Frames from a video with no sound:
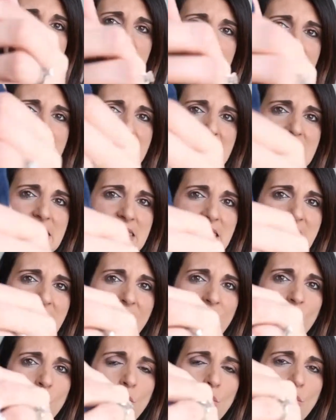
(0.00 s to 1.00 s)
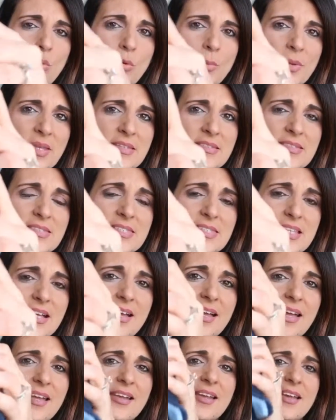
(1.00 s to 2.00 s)
fleecy and warm
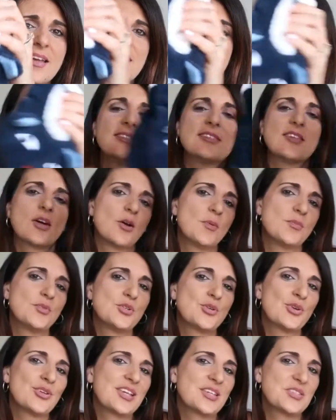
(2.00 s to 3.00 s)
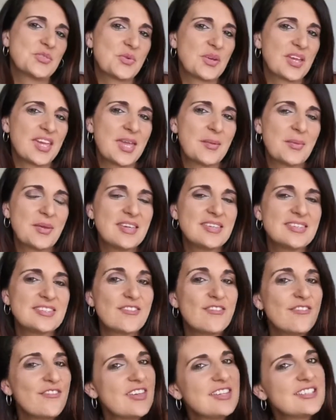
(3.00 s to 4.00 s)
inside. So I'm sure these will keep his
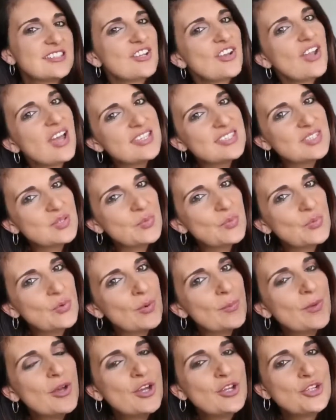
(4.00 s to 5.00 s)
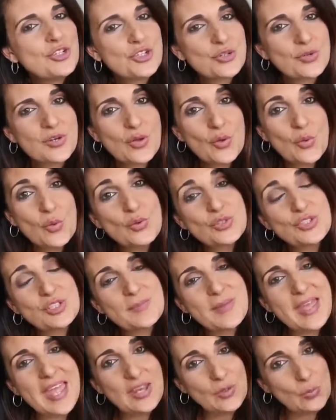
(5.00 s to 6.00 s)
feet nice and warm during
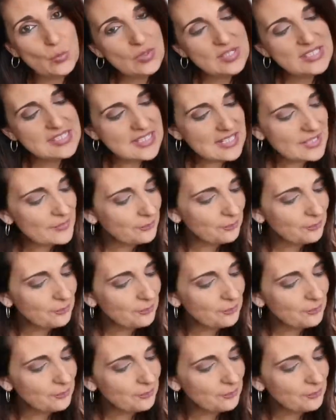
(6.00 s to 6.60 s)
autumn and winter.